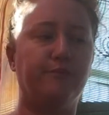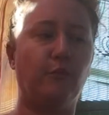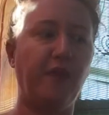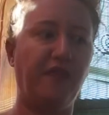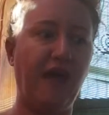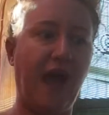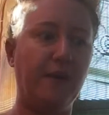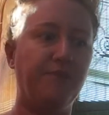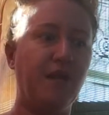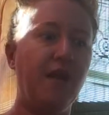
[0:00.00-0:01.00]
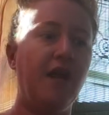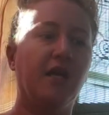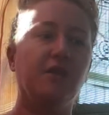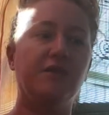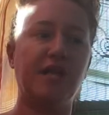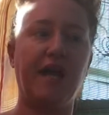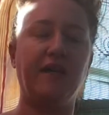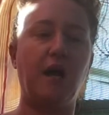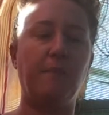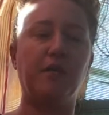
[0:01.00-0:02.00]
with that, you
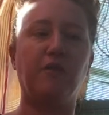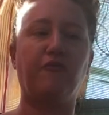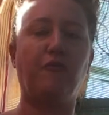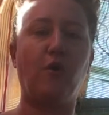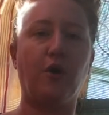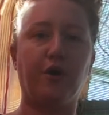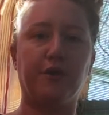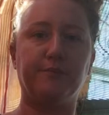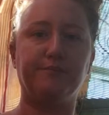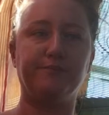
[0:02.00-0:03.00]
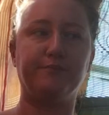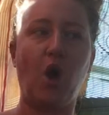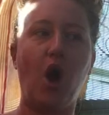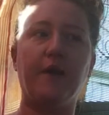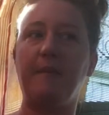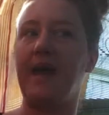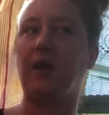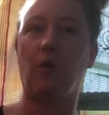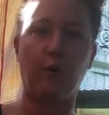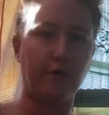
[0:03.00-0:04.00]
sign up for
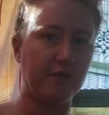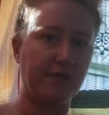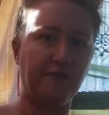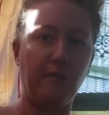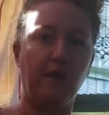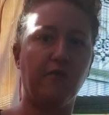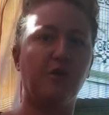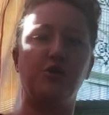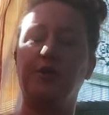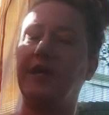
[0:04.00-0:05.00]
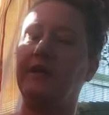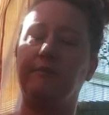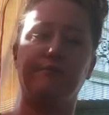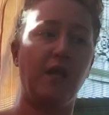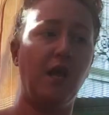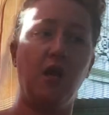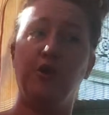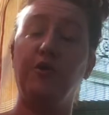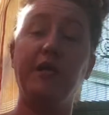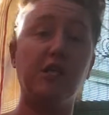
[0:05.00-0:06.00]
automatic orders every month, which you can
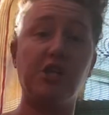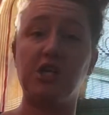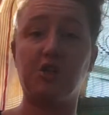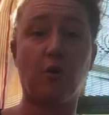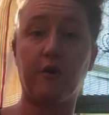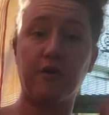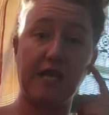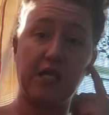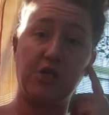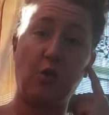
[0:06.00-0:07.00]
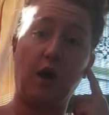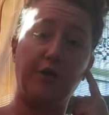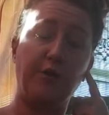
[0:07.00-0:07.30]
adjust your orders as you want.